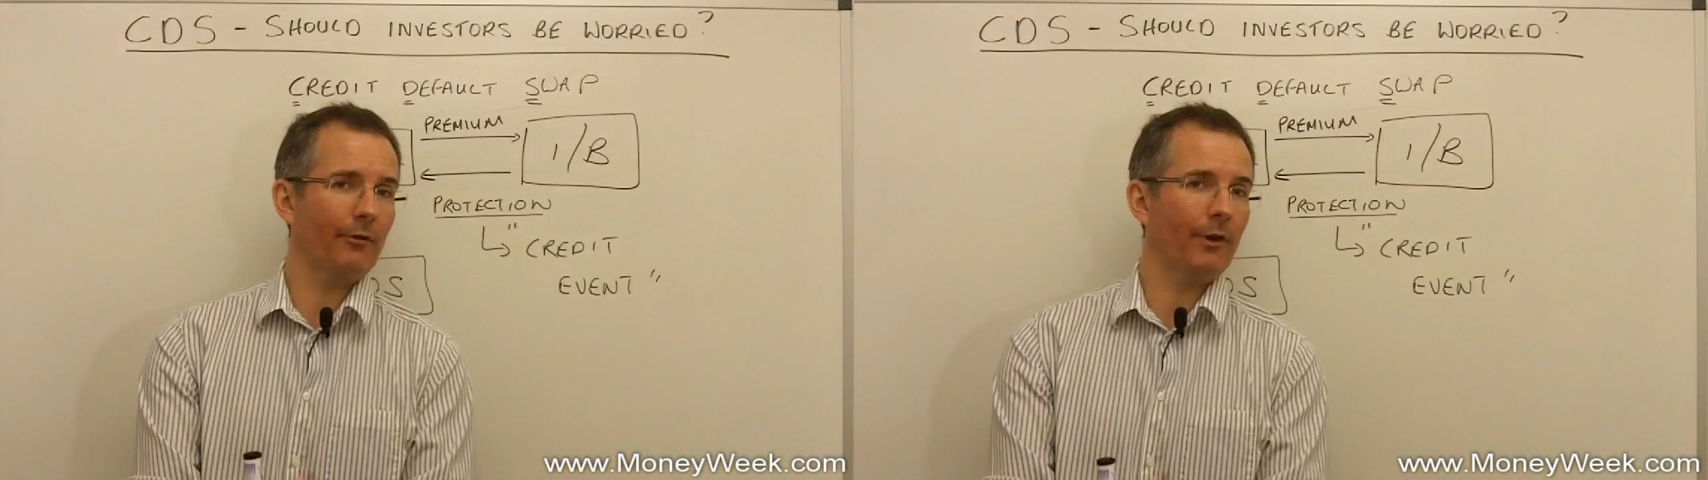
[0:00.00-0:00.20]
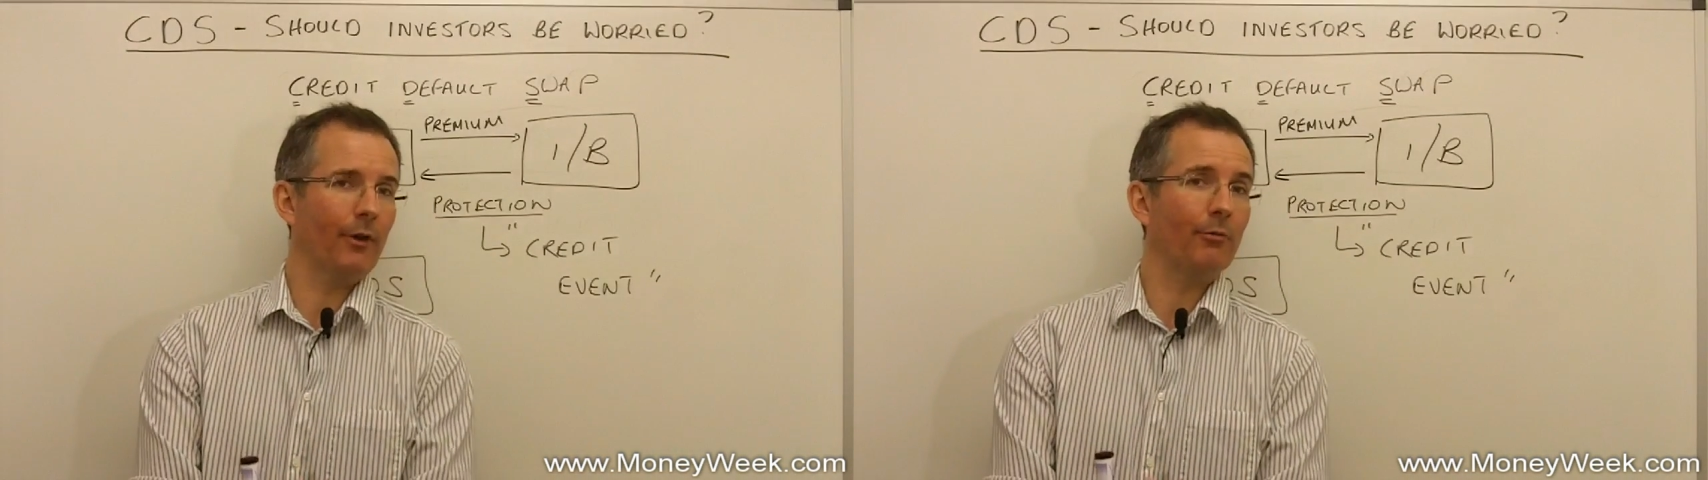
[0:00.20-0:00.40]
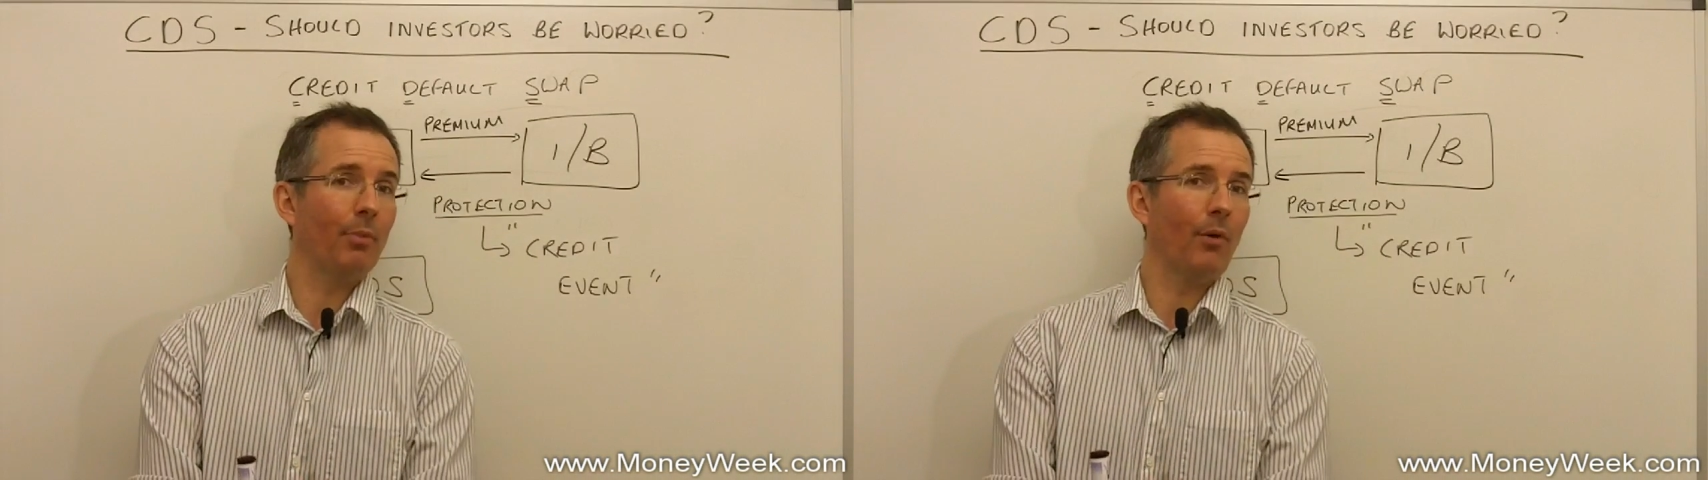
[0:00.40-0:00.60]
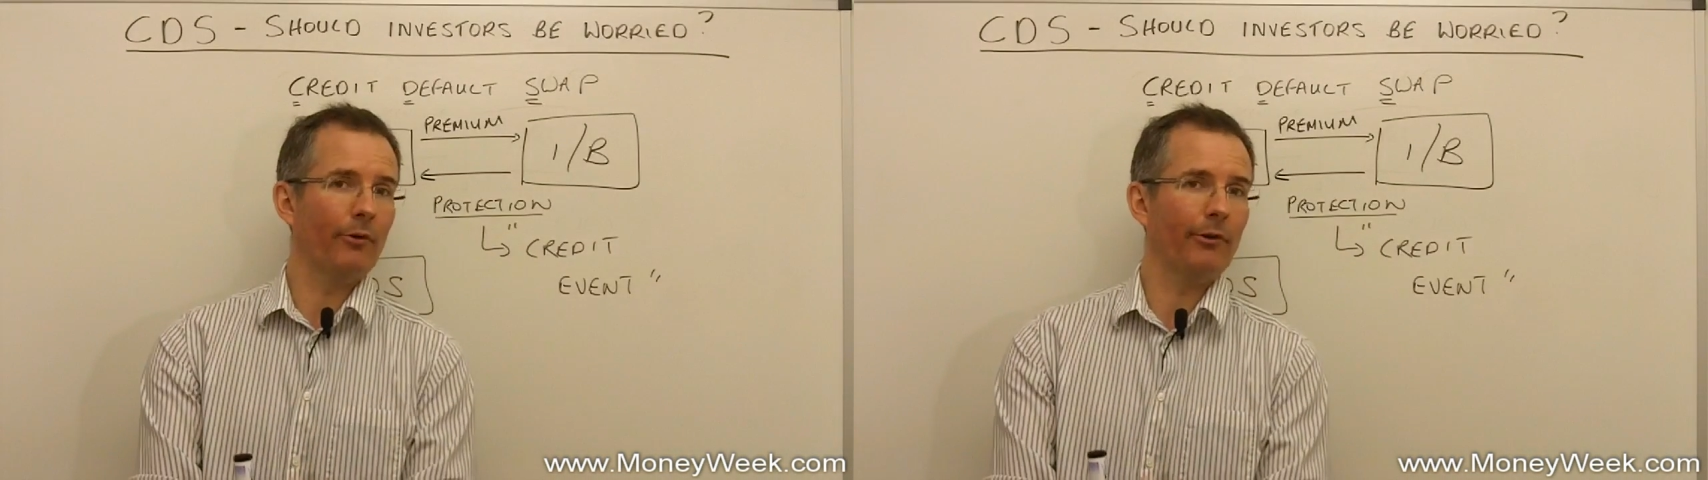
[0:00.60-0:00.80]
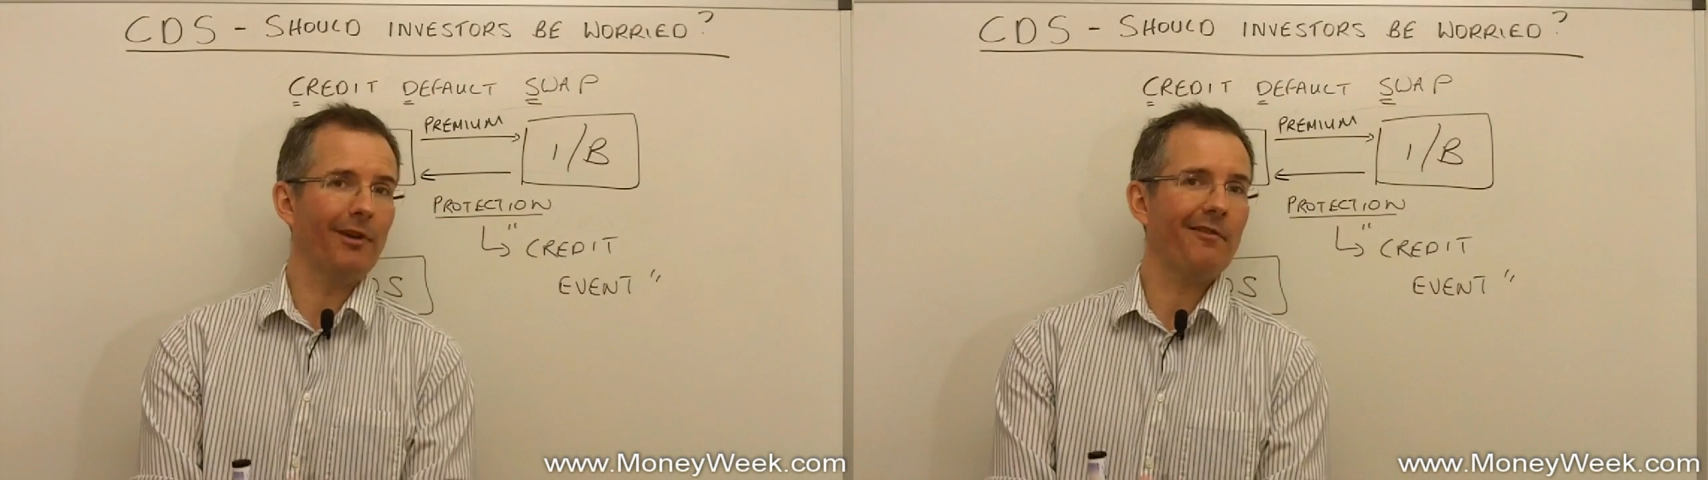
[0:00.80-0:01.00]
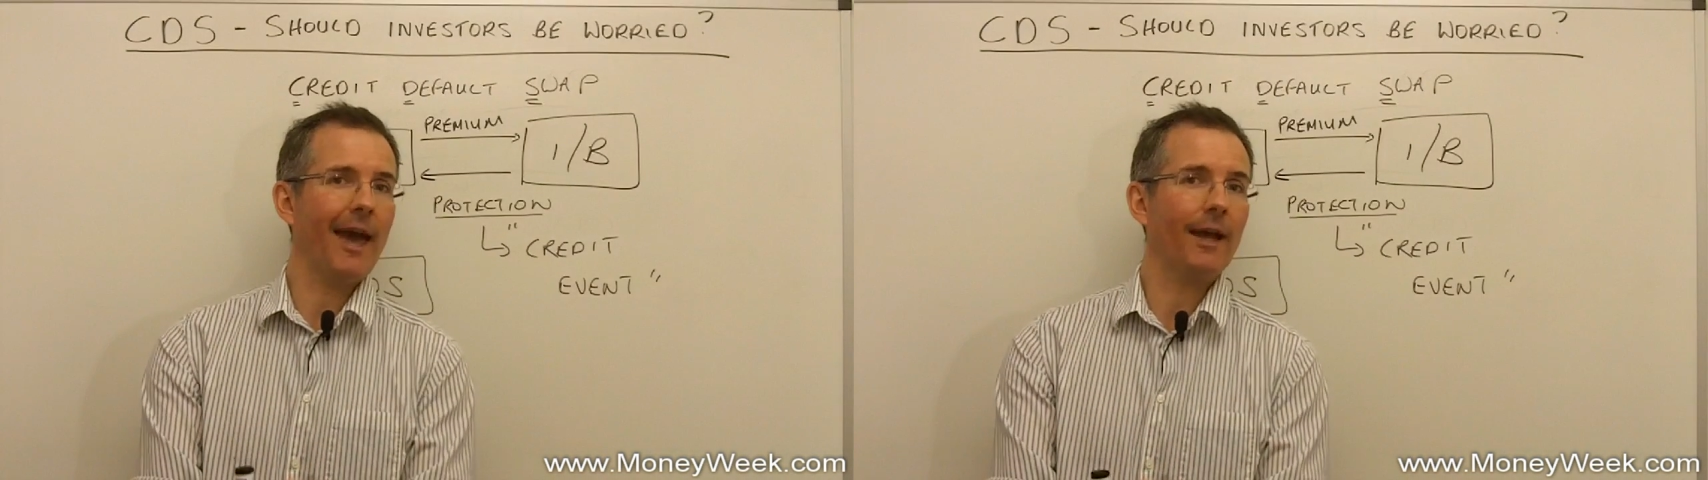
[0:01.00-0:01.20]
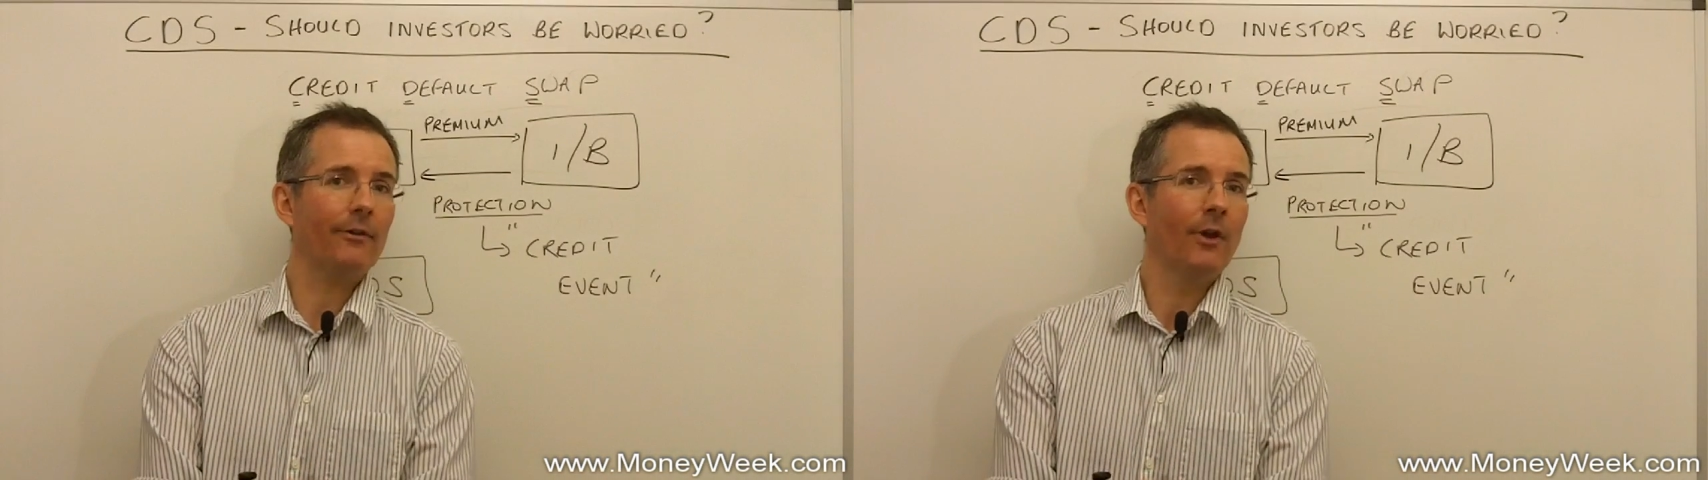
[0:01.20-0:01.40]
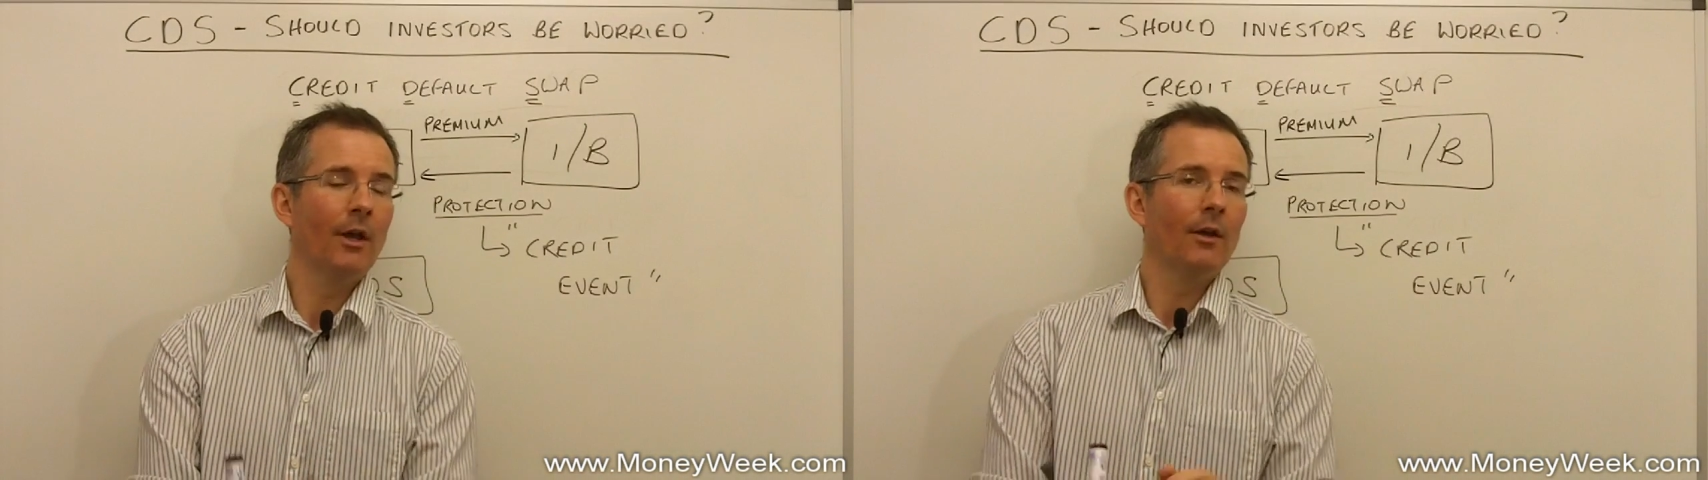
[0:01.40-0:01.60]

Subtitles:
for those bonds in effect.